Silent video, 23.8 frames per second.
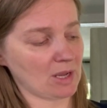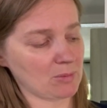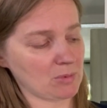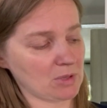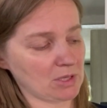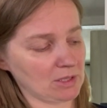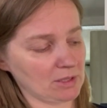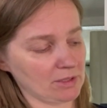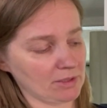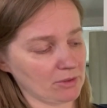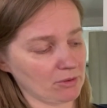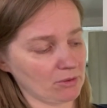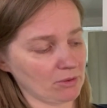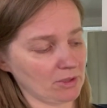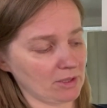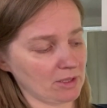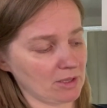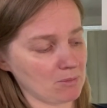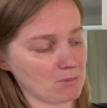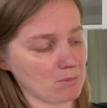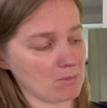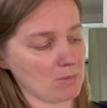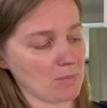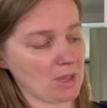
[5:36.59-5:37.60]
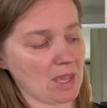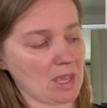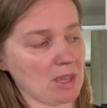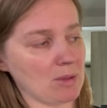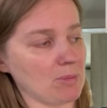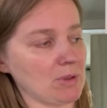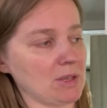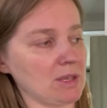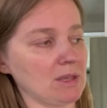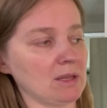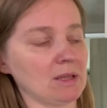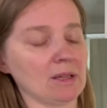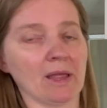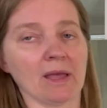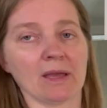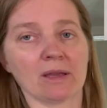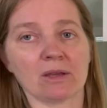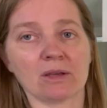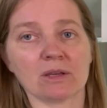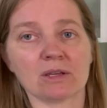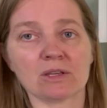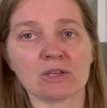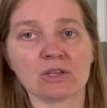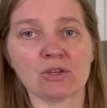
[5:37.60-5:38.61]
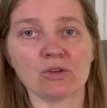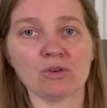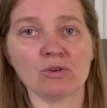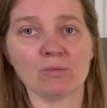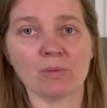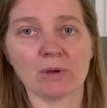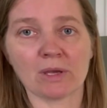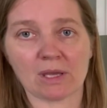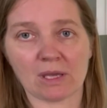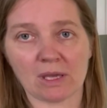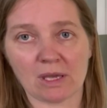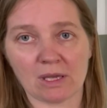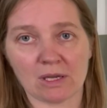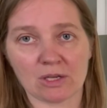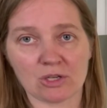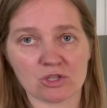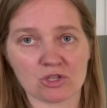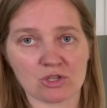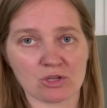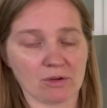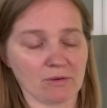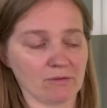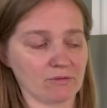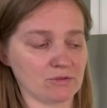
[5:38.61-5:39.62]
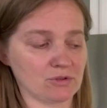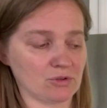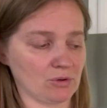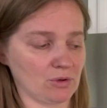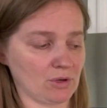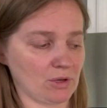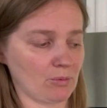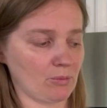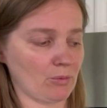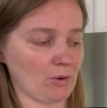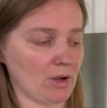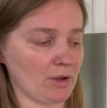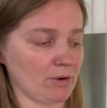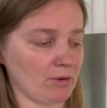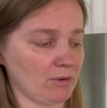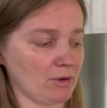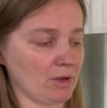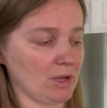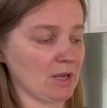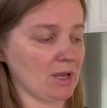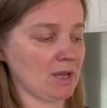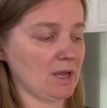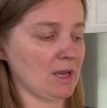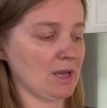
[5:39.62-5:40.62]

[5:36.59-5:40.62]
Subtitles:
I mean, literally maybe like a cubic inch of dirty water